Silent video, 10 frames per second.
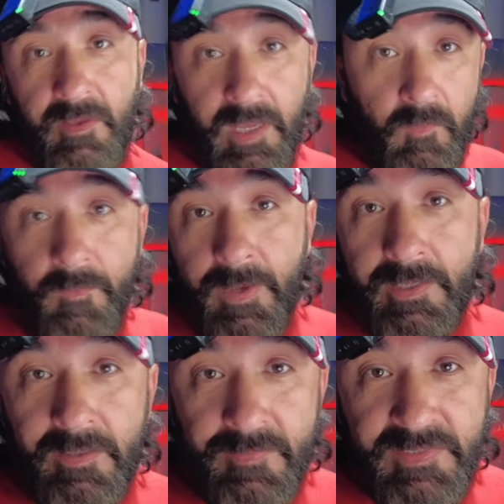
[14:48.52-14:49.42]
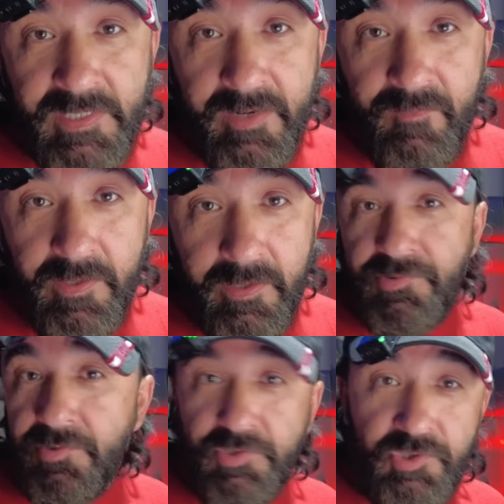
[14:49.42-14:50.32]
Like, we play Clemson every year,
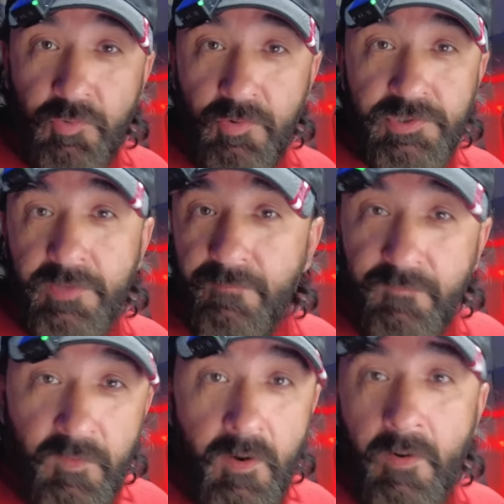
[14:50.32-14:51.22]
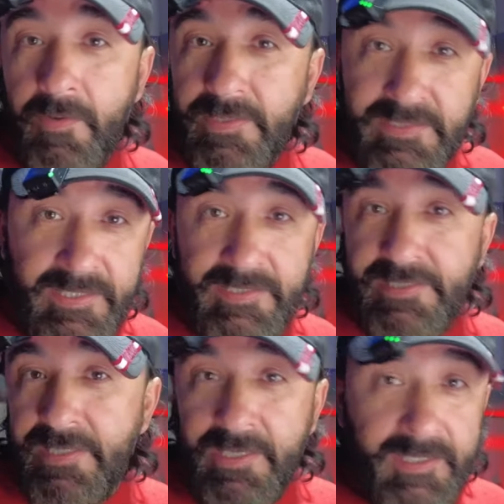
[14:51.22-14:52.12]
and Georgia, and Florida, and
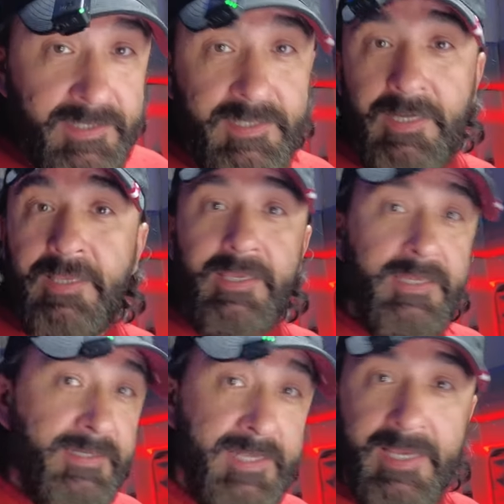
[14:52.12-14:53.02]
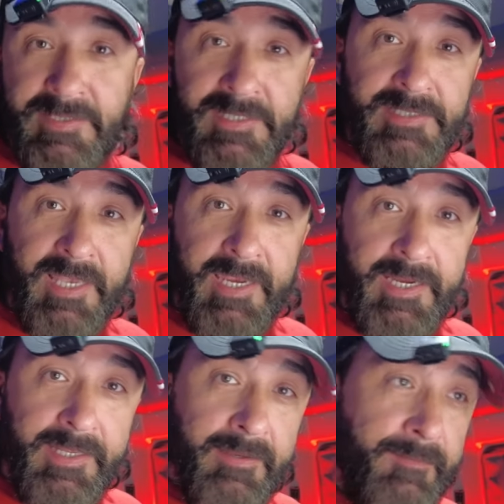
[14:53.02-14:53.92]
Tennessee, and Kentucky, and Texas A and
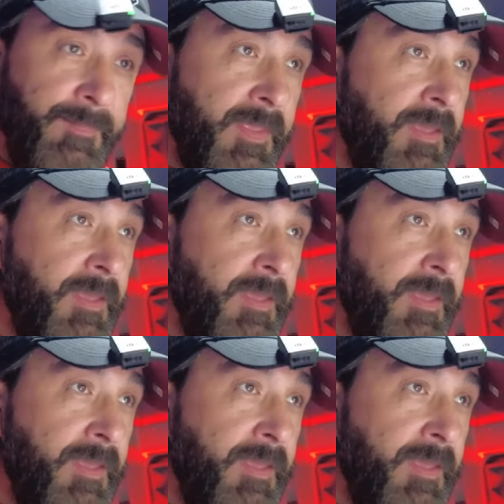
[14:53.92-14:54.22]
M.